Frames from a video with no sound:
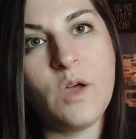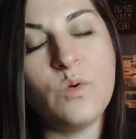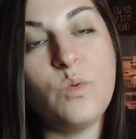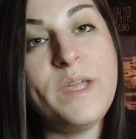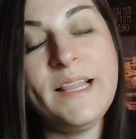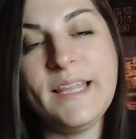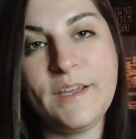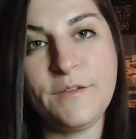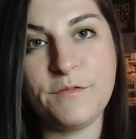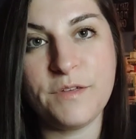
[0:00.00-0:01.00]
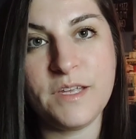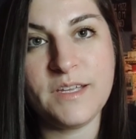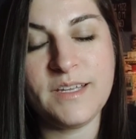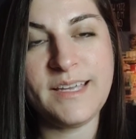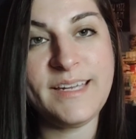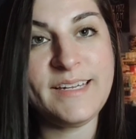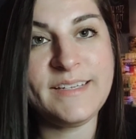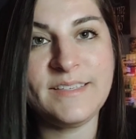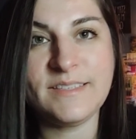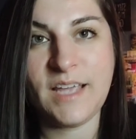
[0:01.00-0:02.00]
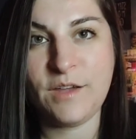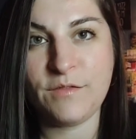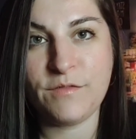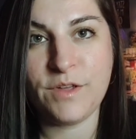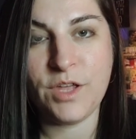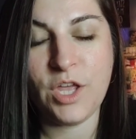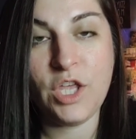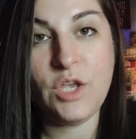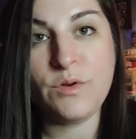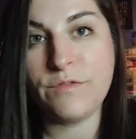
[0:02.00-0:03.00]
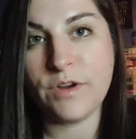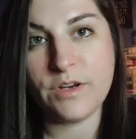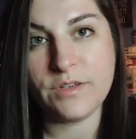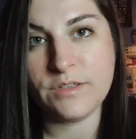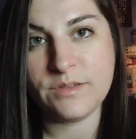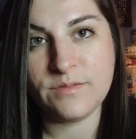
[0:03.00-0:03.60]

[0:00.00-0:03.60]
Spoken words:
We live in a safe universe.